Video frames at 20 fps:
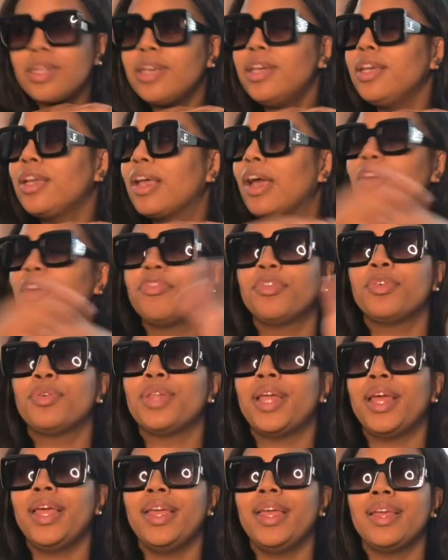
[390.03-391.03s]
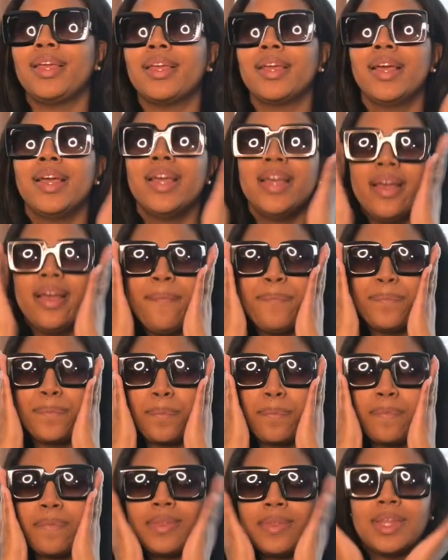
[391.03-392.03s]
Like, I feel like
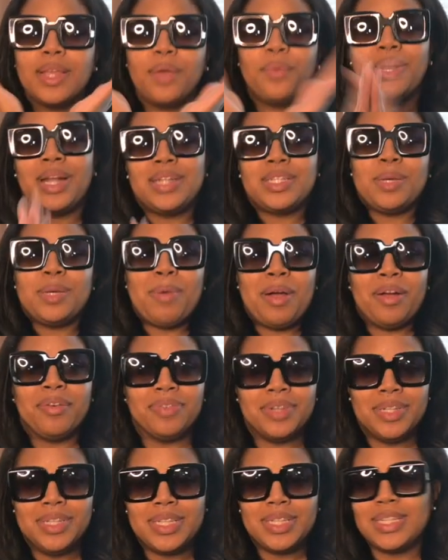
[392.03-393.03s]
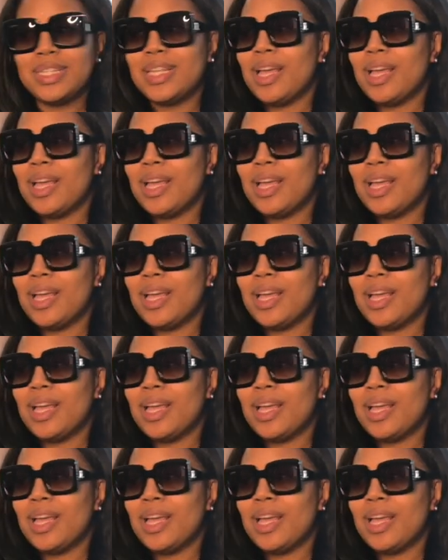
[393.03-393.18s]
what I tell my friends is